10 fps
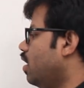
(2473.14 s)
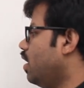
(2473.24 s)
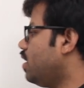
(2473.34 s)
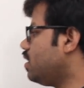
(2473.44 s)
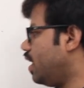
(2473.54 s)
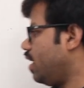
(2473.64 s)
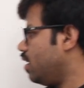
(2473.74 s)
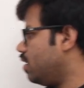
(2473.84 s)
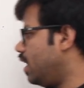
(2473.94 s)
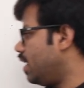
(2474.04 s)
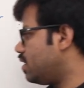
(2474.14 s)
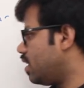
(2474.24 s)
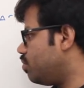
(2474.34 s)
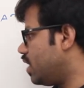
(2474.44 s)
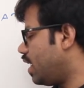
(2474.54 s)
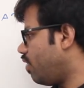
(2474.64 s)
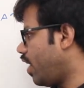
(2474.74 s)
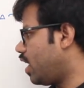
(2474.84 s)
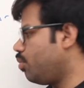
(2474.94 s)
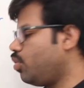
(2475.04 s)
Let's say there is some set of
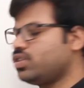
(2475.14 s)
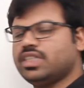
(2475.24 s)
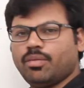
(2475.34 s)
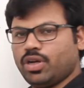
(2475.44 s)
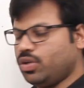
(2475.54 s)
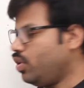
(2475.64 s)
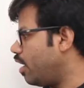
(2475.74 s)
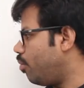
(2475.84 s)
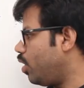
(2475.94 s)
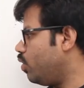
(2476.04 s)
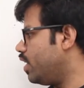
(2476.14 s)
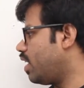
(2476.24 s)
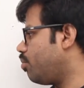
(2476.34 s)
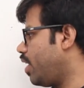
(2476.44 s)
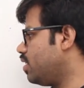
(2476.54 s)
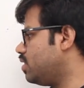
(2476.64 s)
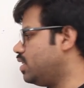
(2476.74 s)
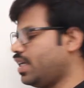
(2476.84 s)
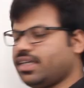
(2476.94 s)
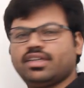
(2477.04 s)
attributes w determines
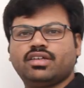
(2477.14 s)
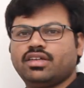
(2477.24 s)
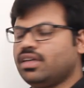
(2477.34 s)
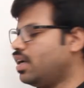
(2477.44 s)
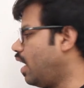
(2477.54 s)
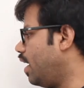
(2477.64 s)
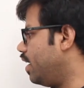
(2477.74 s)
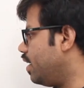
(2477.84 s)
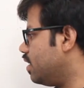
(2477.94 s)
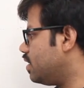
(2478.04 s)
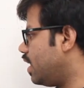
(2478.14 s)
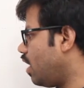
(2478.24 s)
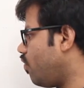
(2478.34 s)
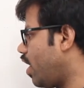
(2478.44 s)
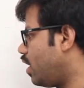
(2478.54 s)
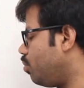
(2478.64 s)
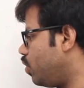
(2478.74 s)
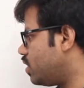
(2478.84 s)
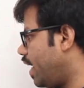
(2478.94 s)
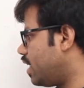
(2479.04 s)
z, and set of
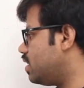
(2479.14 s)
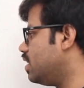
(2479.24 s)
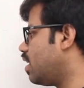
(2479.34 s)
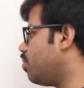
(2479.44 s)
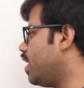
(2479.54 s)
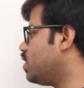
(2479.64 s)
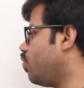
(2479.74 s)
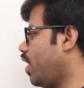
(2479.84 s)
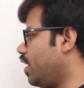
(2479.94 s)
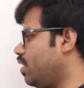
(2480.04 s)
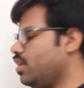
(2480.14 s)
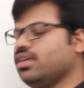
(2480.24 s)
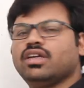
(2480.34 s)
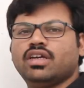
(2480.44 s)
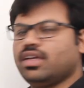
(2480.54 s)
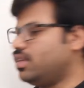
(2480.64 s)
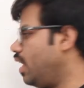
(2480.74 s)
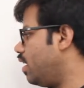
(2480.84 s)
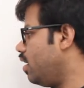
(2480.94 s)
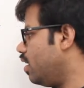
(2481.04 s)
attributes x determines y.
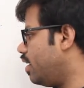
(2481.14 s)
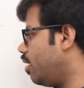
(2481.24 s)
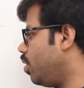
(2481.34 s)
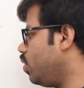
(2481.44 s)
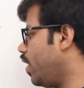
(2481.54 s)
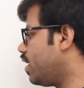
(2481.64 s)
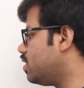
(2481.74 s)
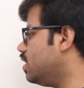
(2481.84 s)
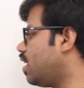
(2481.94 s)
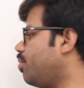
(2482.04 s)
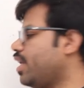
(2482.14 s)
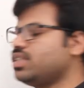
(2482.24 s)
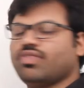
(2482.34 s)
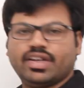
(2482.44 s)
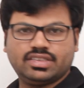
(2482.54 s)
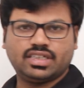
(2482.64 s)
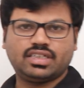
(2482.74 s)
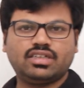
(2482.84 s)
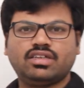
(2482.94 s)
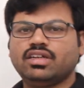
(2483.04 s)
Then wx determines
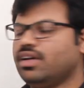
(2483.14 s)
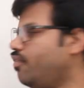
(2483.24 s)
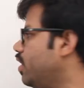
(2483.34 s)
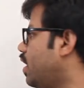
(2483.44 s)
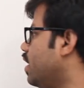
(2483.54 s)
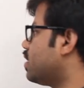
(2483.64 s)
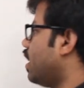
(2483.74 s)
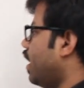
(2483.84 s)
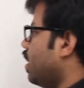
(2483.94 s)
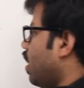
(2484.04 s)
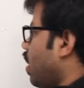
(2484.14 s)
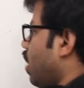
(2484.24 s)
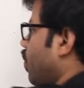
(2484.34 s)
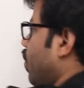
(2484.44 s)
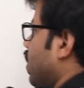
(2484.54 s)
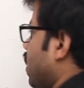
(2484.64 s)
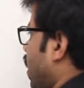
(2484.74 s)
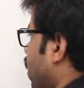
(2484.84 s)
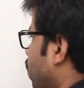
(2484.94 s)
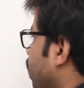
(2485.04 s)
yz. Whether it is correct or not, we will see.